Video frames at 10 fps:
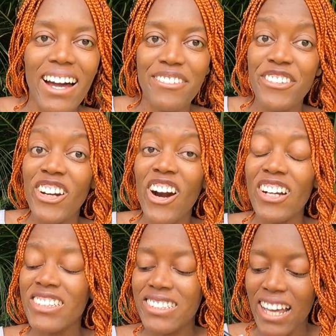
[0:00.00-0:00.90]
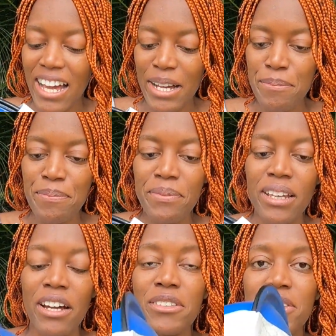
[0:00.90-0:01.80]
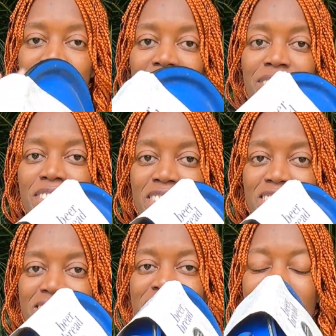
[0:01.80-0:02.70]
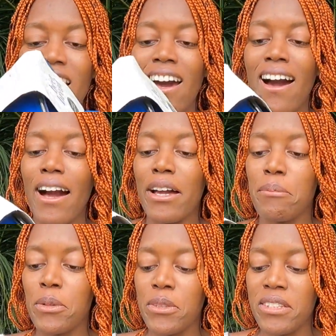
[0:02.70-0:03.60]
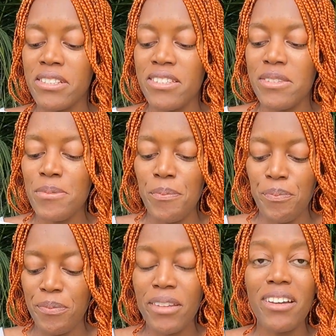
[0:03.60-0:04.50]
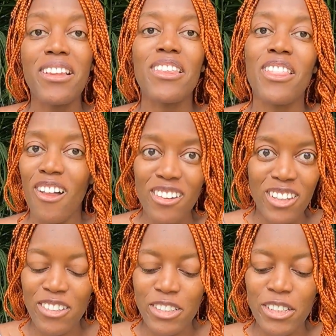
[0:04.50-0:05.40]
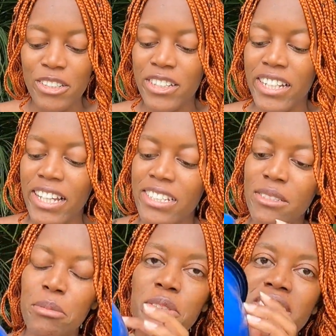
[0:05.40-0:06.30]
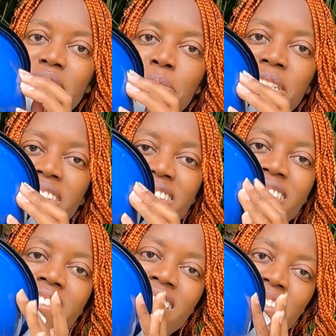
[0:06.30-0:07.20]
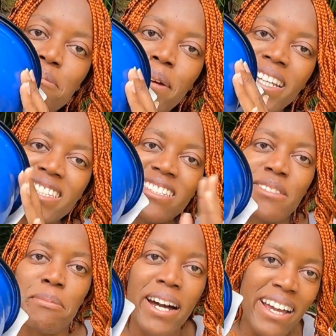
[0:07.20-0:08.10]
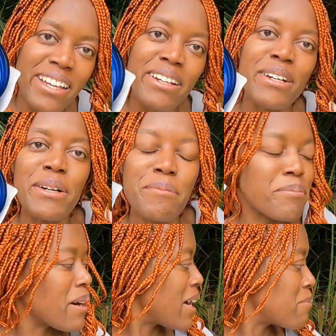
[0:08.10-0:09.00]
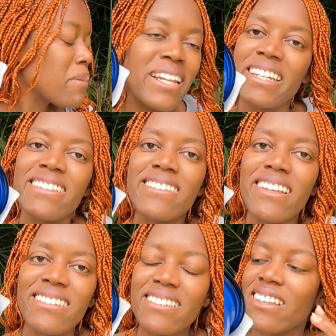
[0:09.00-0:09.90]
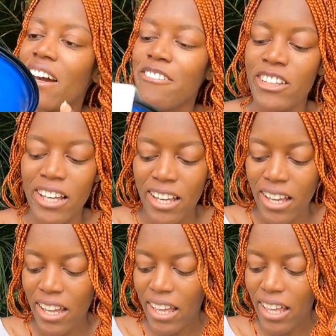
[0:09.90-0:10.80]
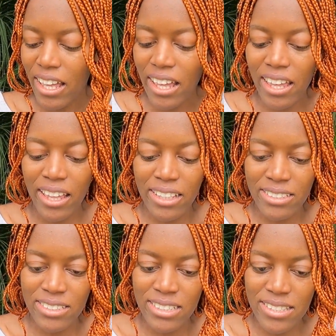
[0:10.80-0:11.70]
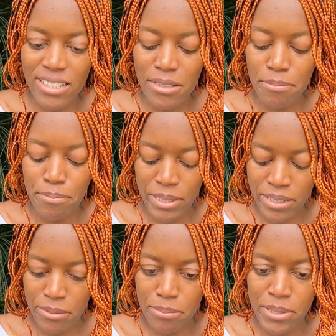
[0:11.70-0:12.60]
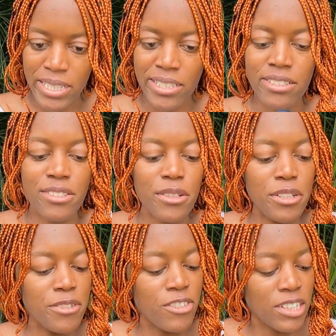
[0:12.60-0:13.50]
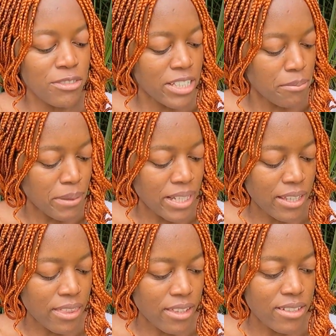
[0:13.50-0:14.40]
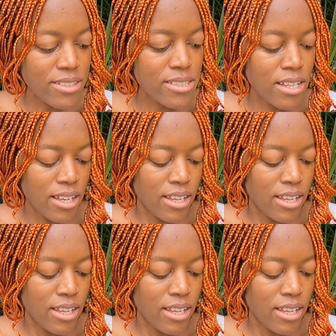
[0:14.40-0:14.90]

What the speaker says: I forgot, I also have this. I bought this long ago, and I actually bought it because this matches my plates and stuff. And it's a beer bread, so hopefully we can make this.